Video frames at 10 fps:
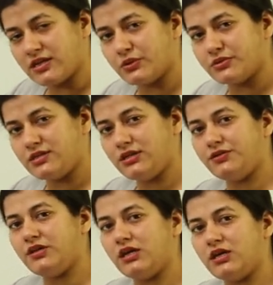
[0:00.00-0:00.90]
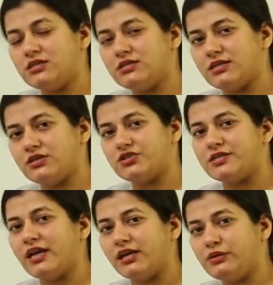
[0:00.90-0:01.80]
Now, C3 is such a
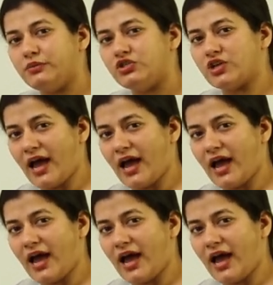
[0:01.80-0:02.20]
cycle which